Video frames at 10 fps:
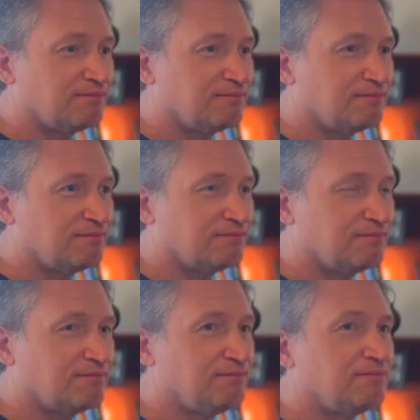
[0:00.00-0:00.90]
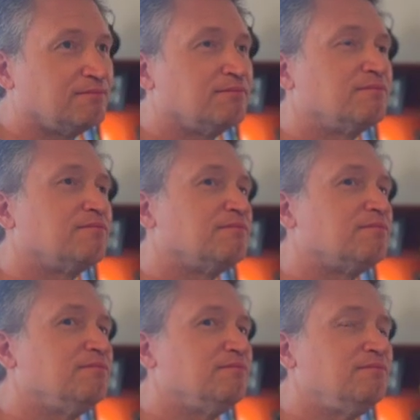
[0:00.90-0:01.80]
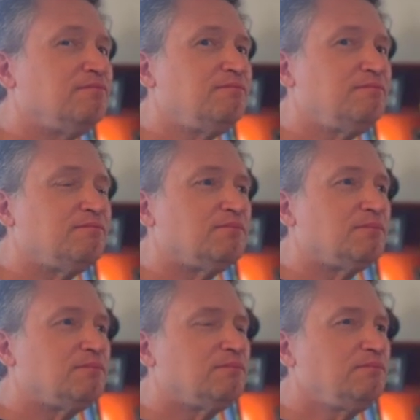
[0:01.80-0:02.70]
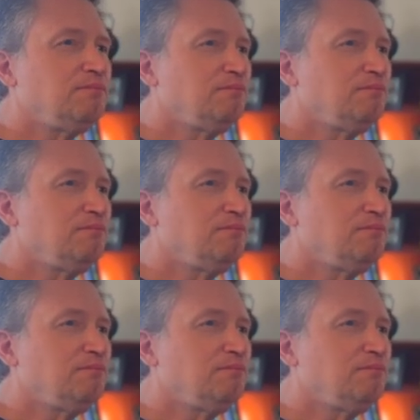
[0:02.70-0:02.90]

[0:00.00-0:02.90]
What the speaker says: (silent)